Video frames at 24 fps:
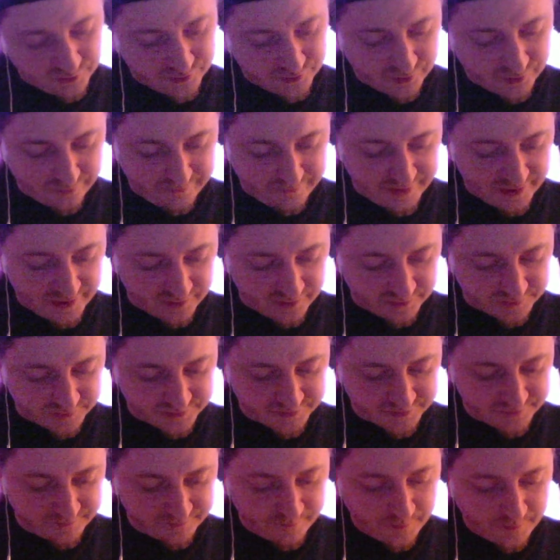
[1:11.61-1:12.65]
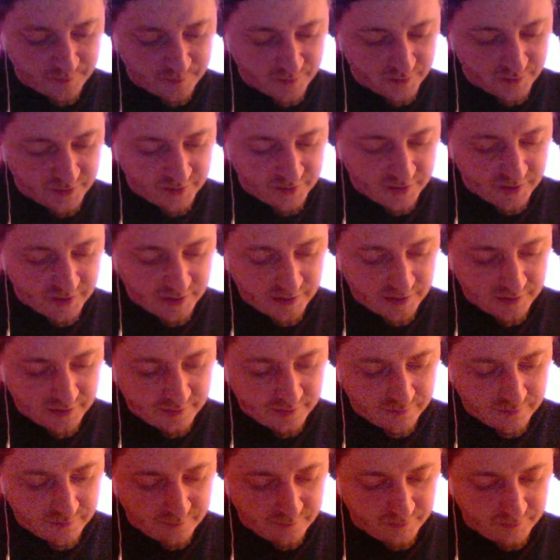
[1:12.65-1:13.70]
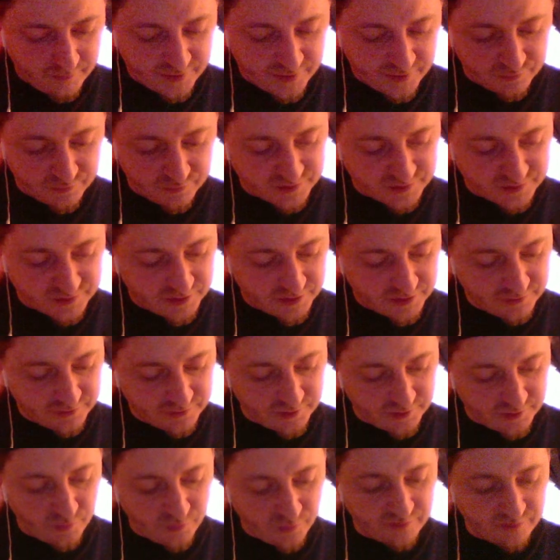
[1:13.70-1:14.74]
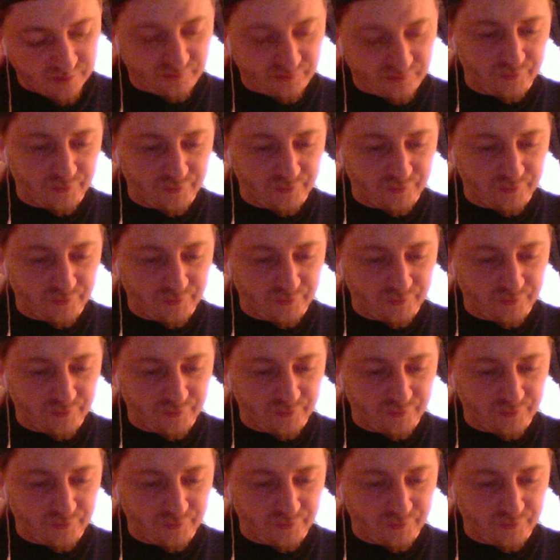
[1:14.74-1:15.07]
her bells, but it was clearly windproof.